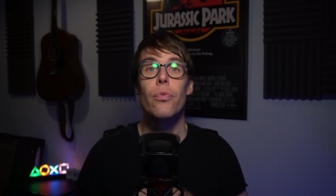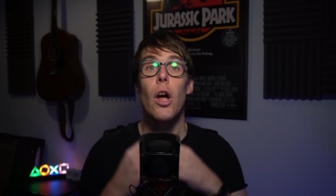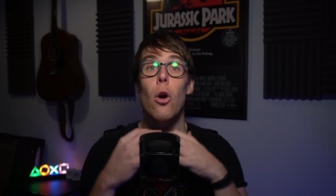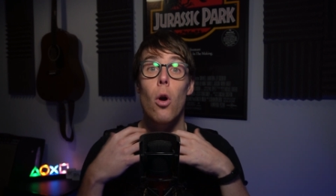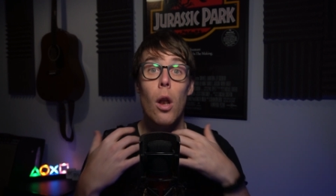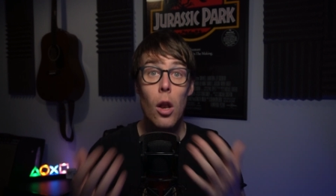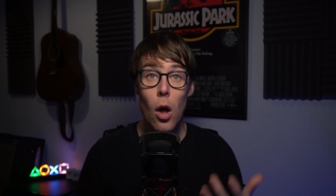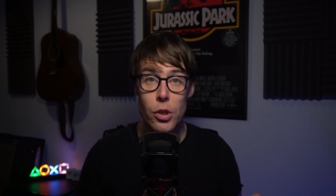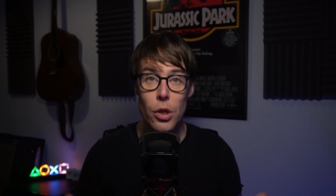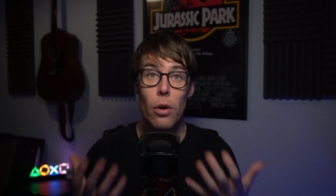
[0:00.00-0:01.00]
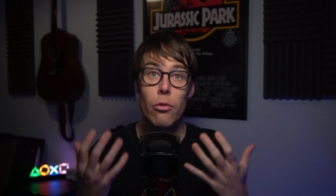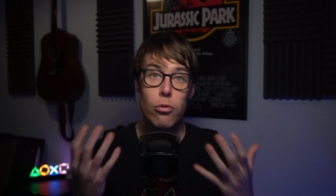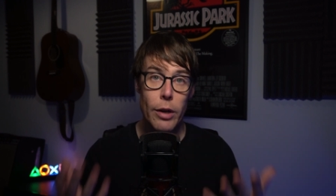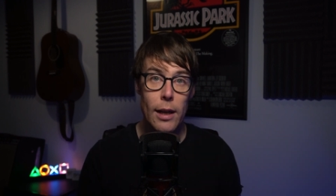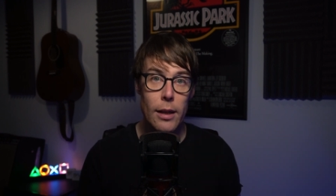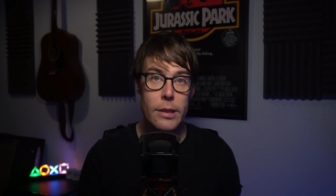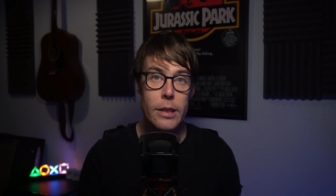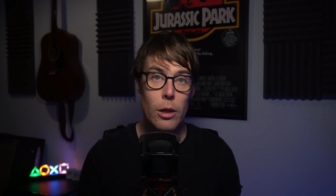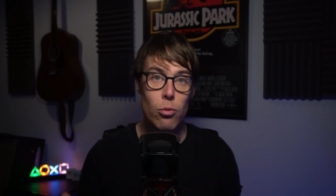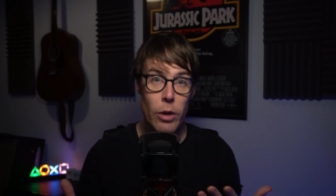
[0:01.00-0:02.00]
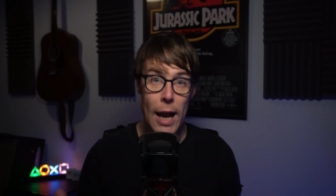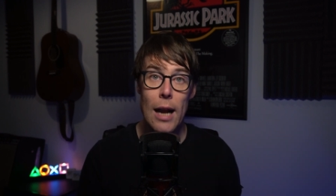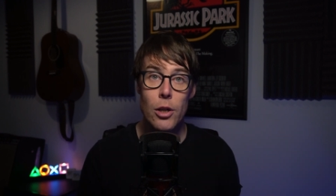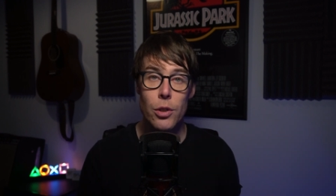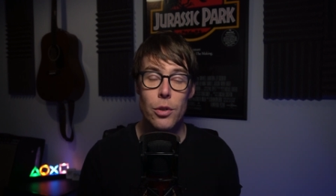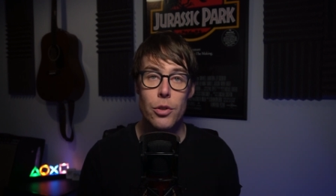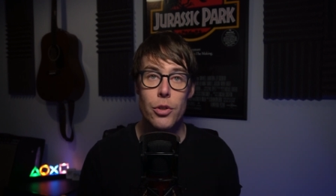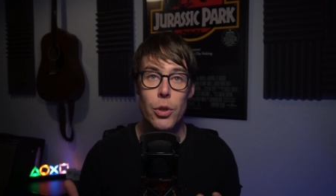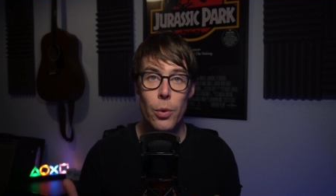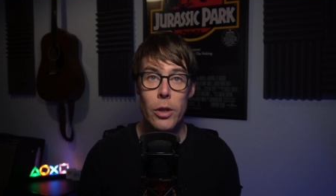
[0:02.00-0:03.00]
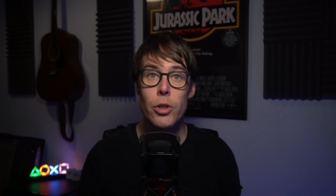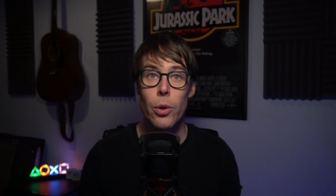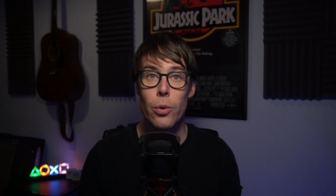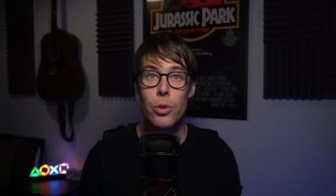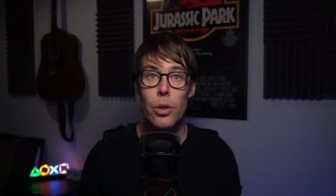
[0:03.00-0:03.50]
There are a lot of realistic reactions to issues.